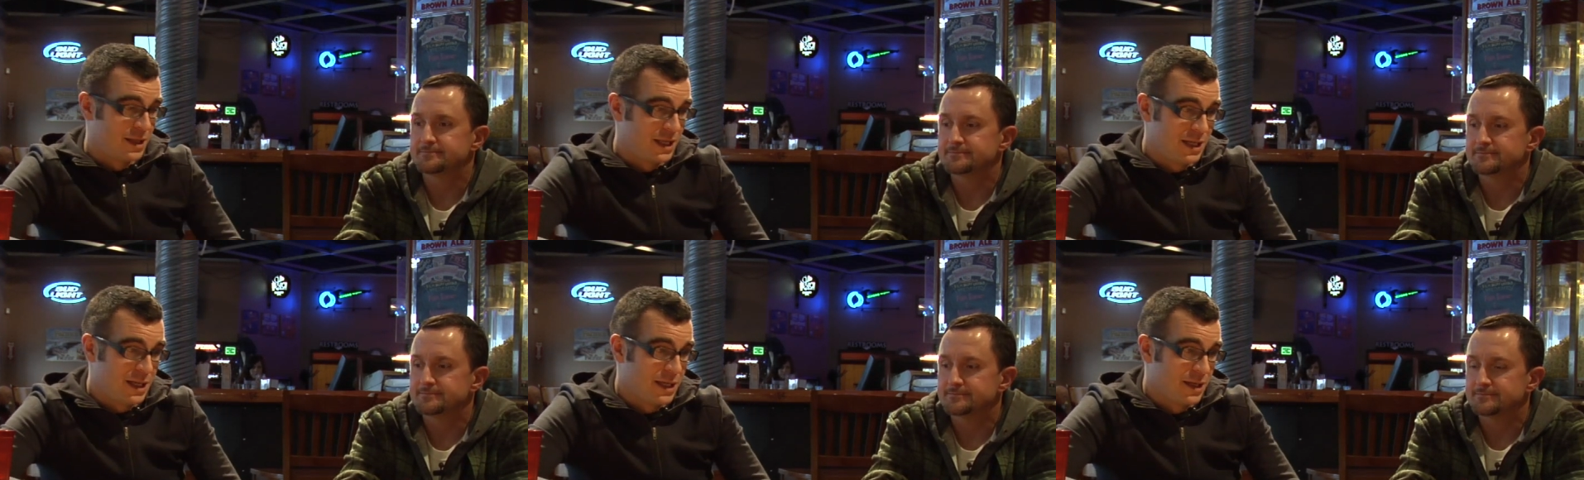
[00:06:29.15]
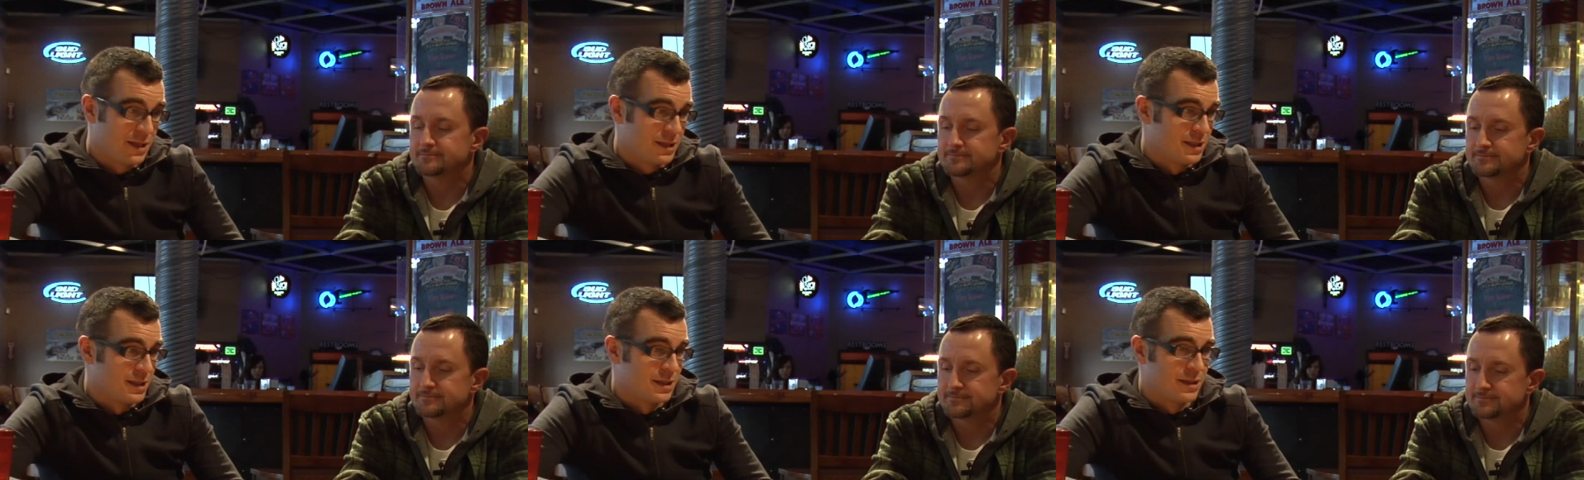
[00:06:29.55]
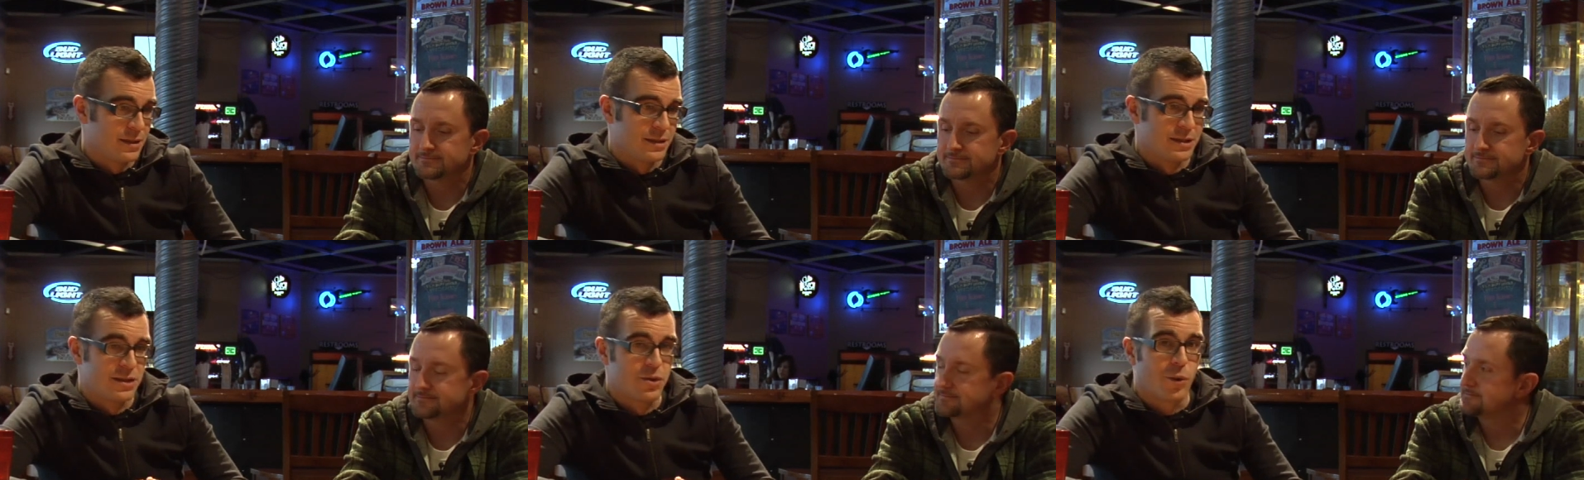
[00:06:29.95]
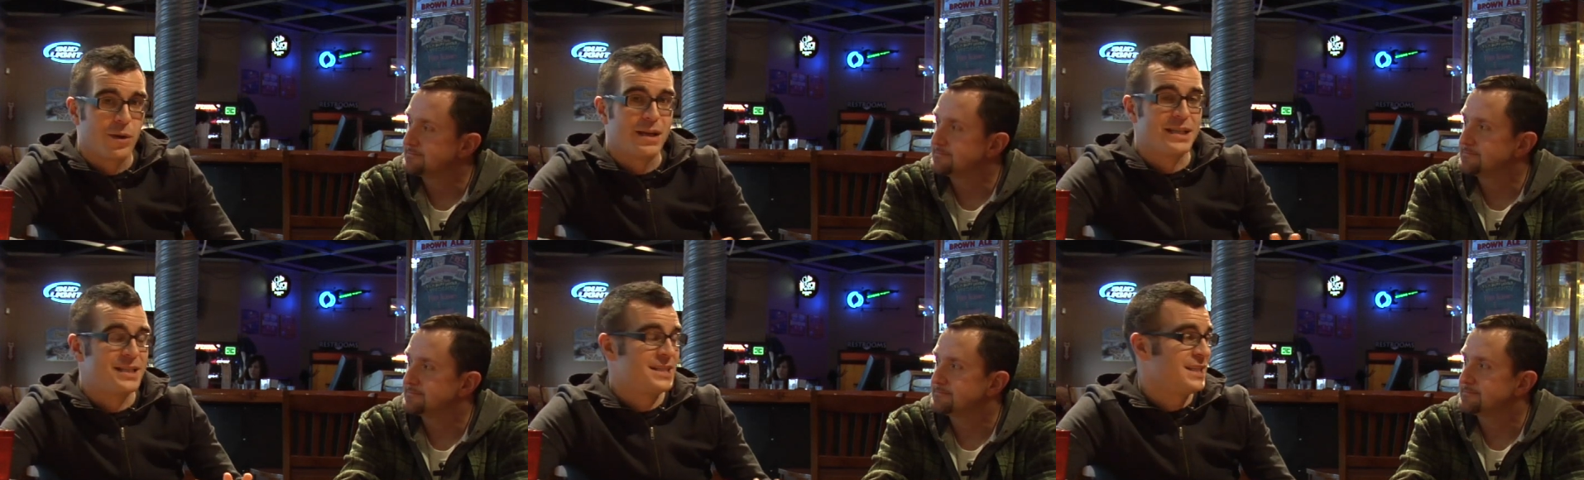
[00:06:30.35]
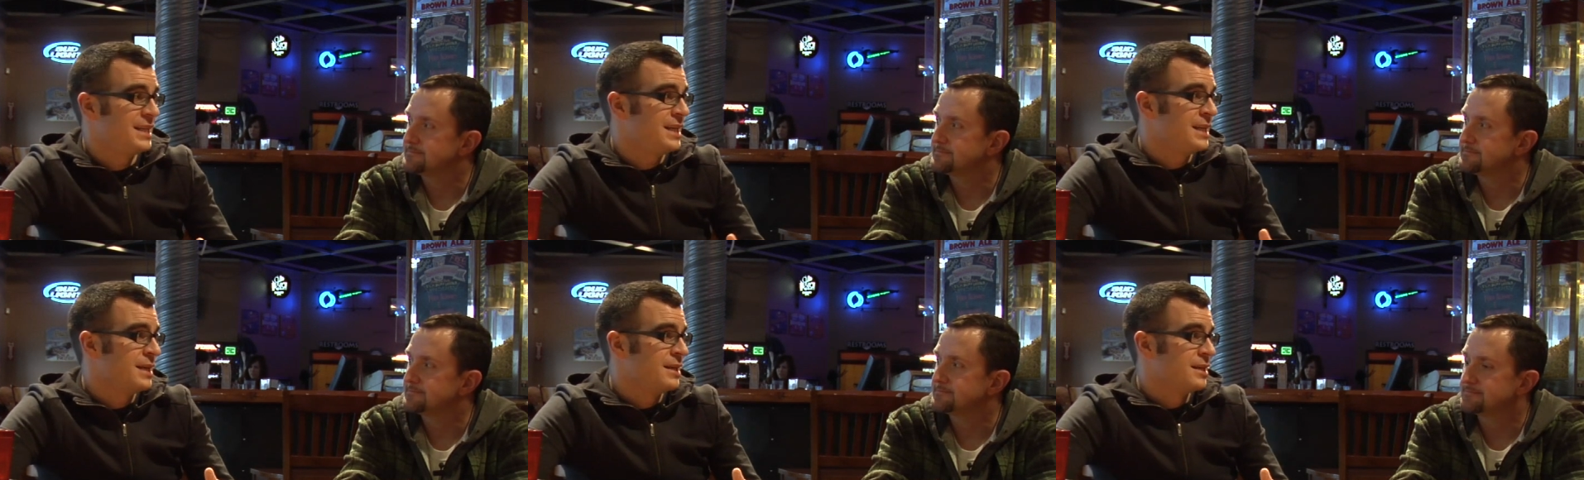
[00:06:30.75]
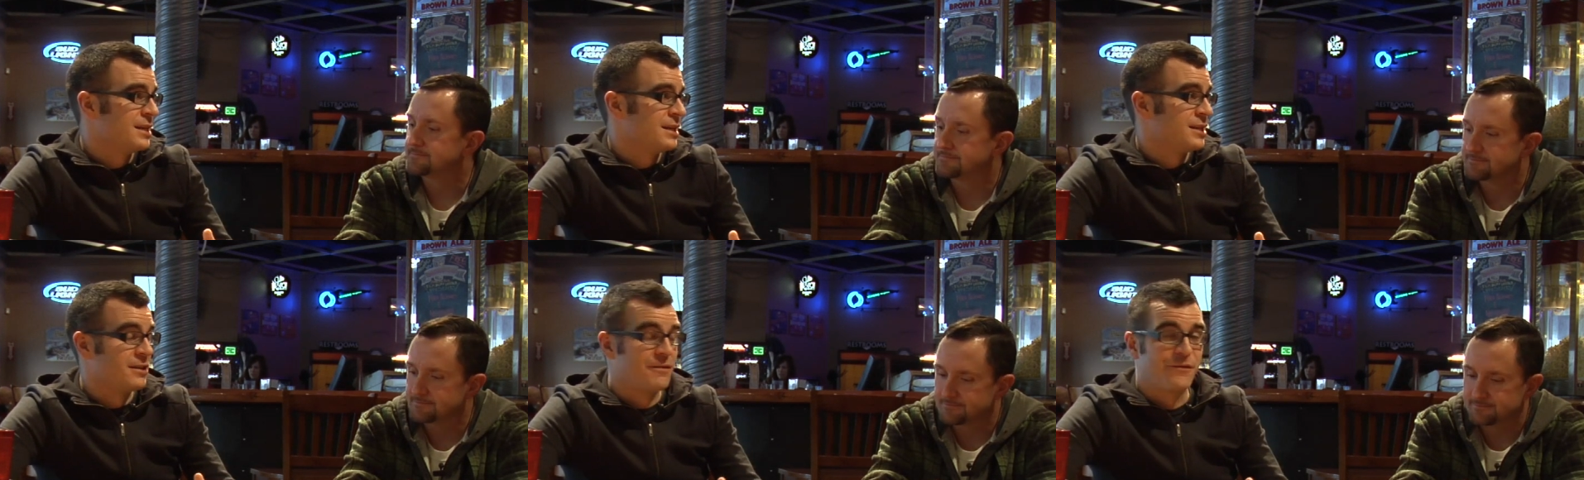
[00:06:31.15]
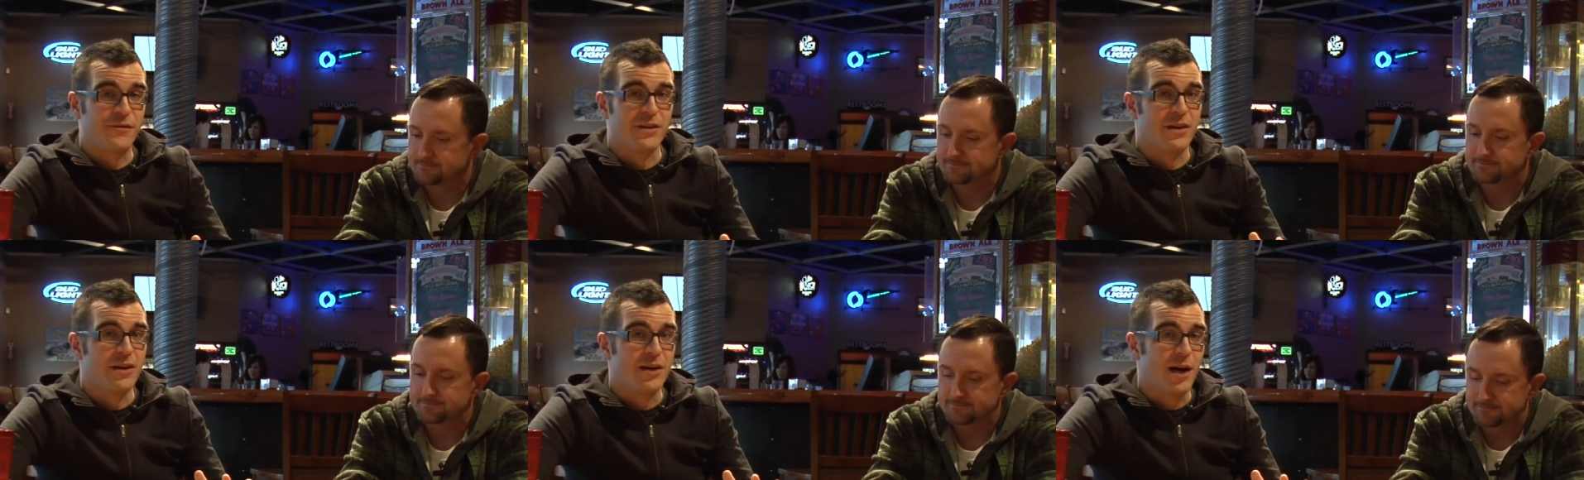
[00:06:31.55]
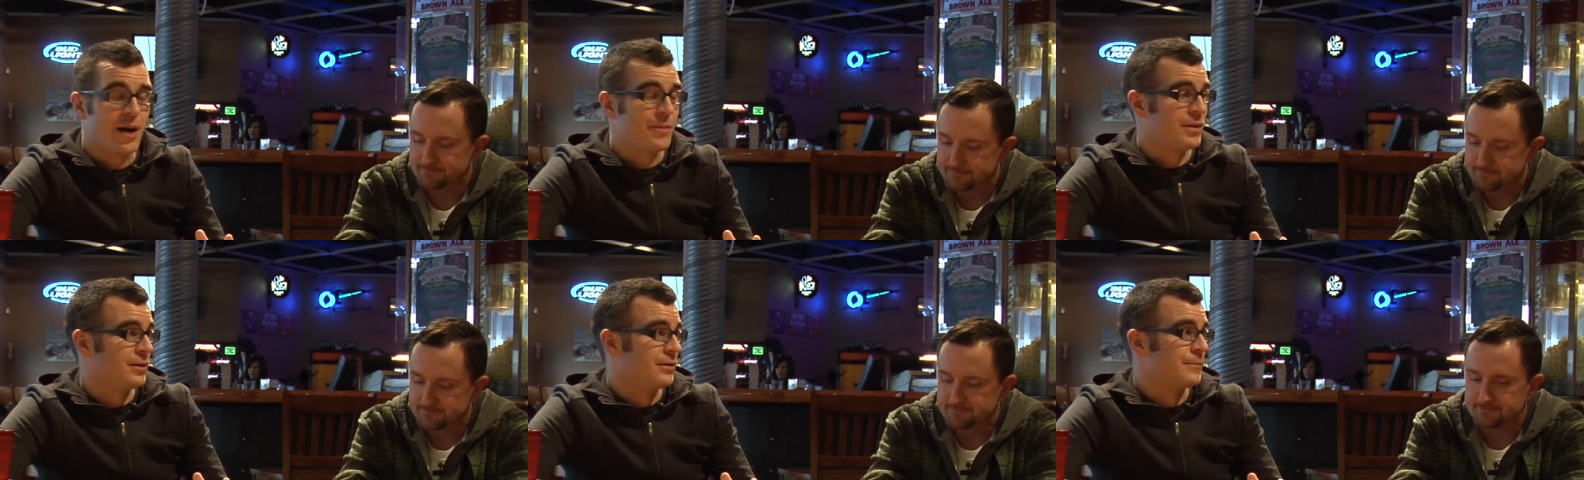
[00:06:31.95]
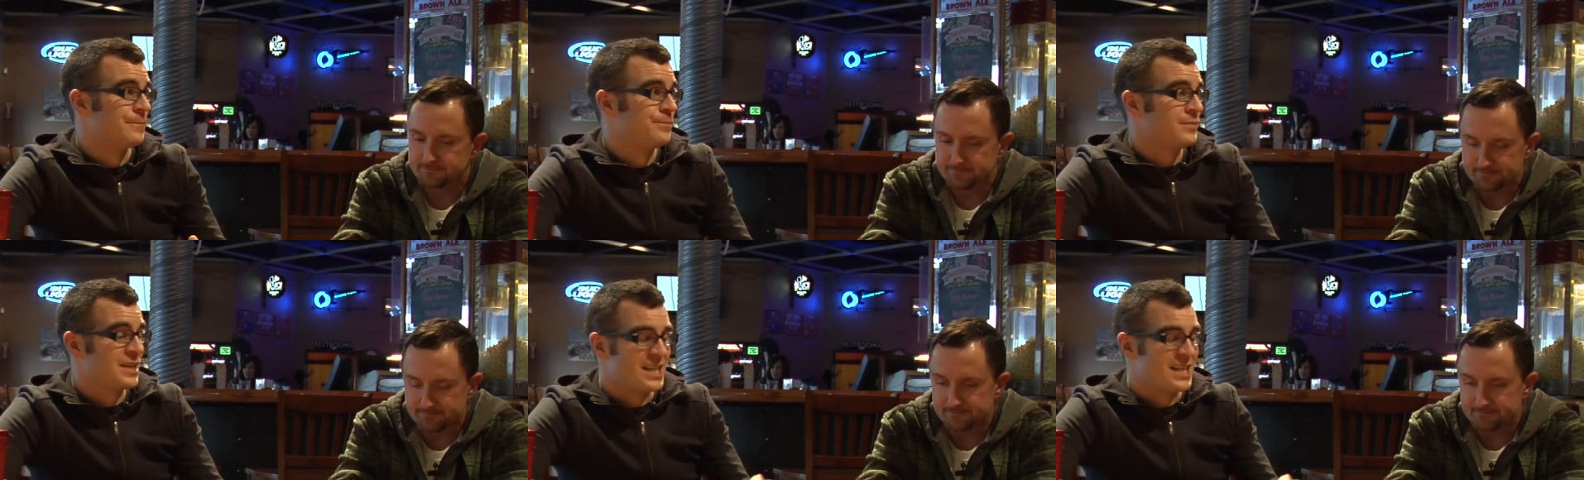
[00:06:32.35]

Speaker 1: The, the the story at sea is phenomenal.